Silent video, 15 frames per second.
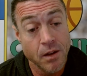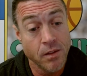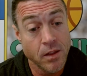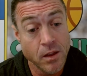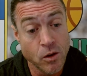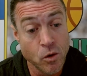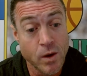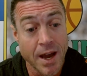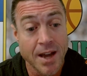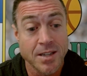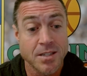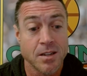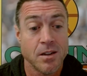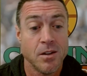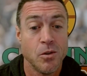you
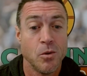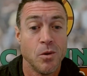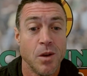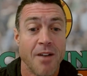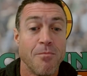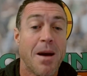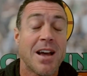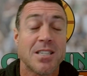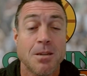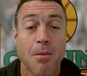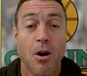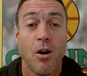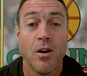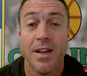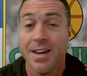guys who love
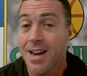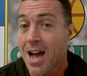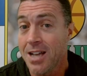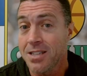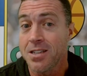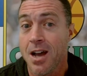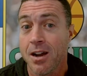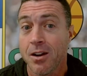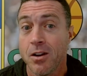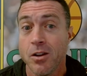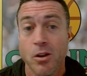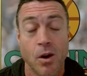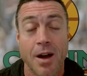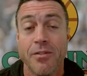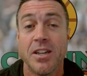basketball and not soccer,
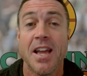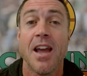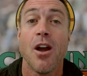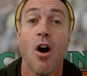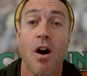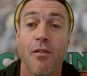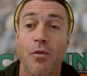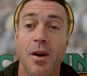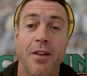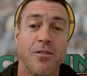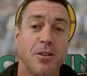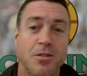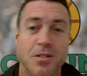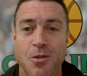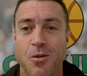you'll have a day off whenever
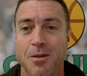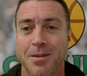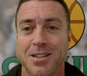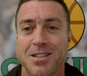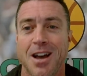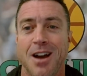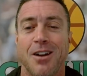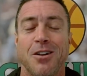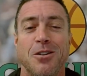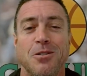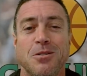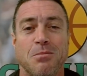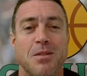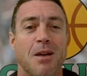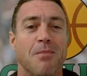you see one of my soccer
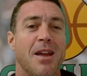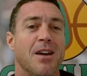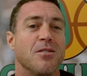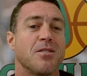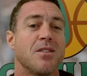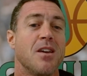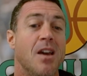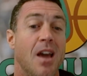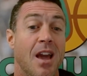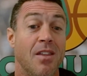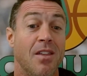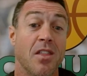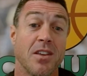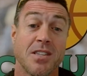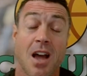YouTube thumbnails.
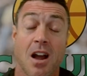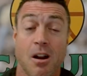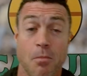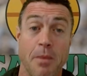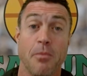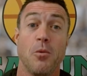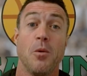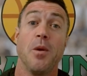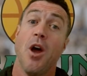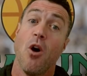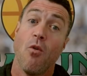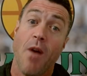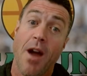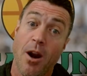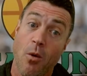And then the soccer people will
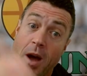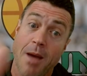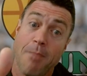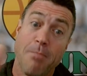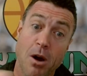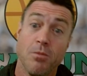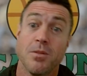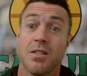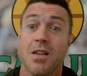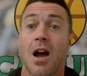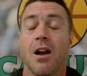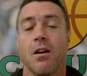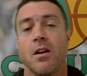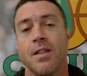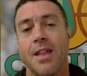know right away, boom,
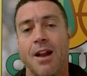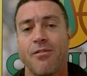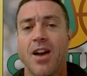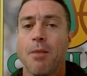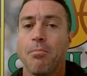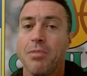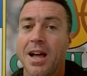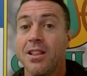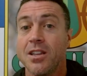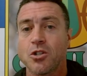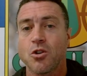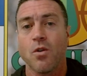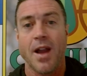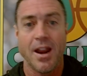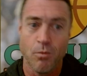soccer. And I've got a
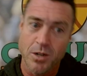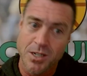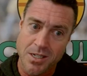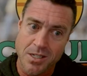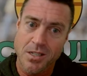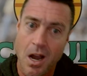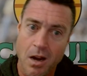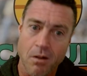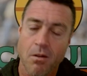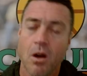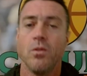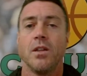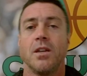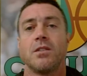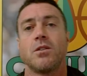playlist created which is soccer
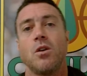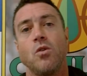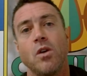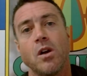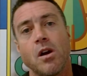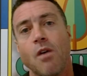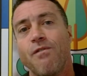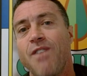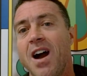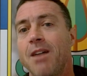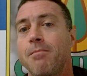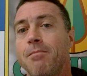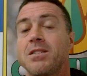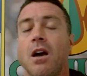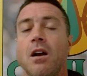only, so you can go
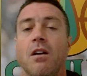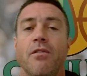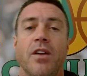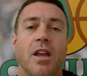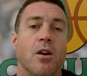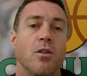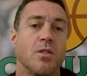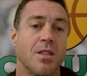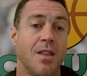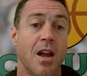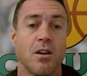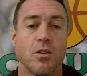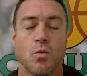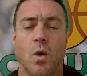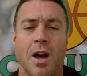find my soccer videos in
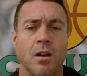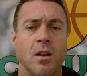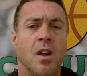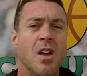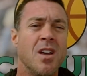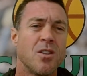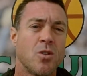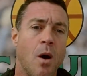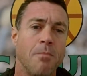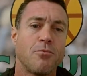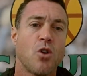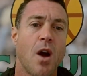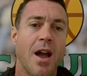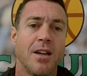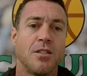there as well. So I'm
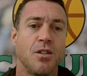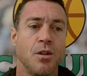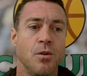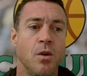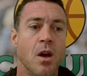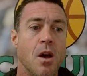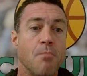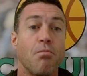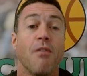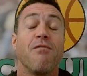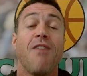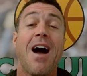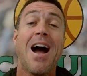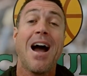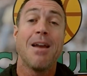trying to
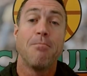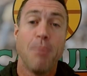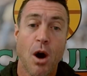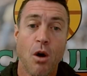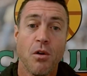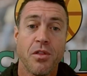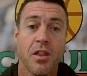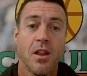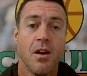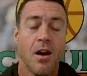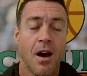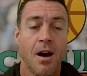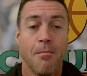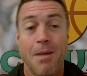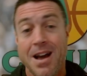provide both
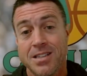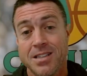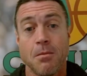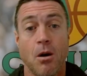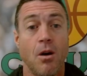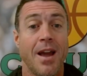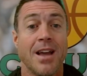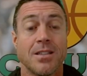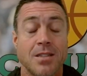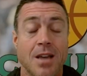basketball and